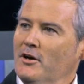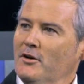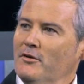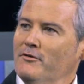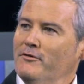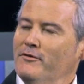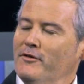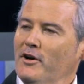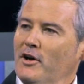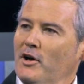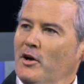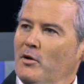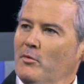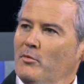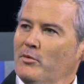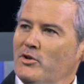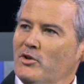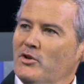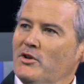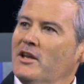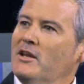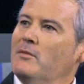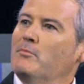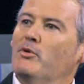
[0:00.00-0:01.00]
of um,
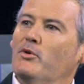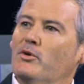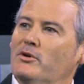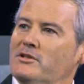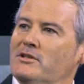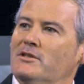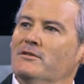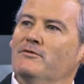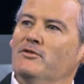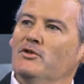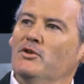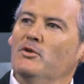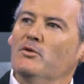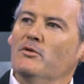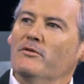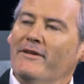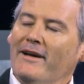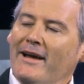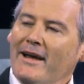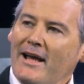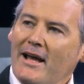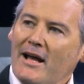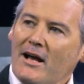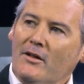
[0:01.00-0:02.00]
unique points of view of
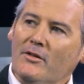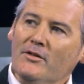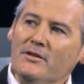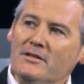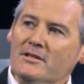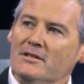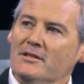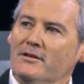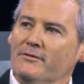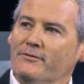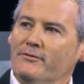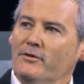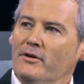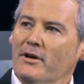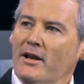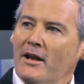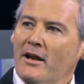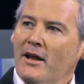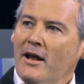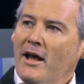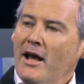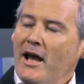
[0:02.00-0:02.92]
how these different